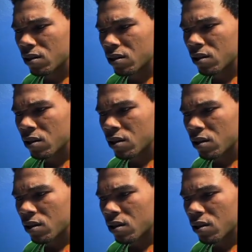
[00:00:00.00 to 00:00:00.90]

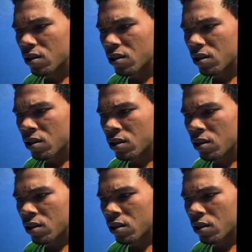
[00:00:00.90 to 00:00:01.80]

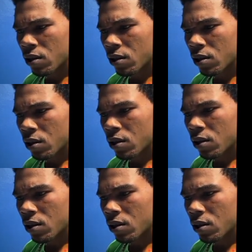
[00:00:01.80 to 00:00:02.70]

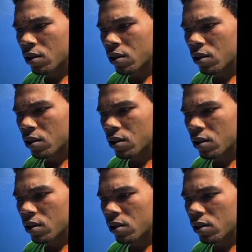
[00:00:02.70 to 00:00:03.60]

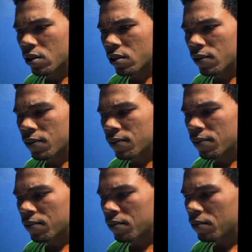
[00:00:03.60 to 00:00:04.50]

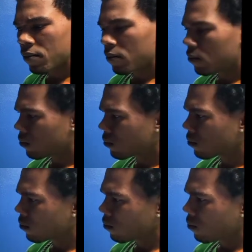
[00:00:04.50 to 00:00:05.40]

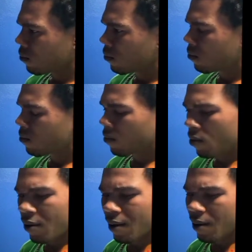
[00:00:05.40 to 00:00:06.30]
[no speech]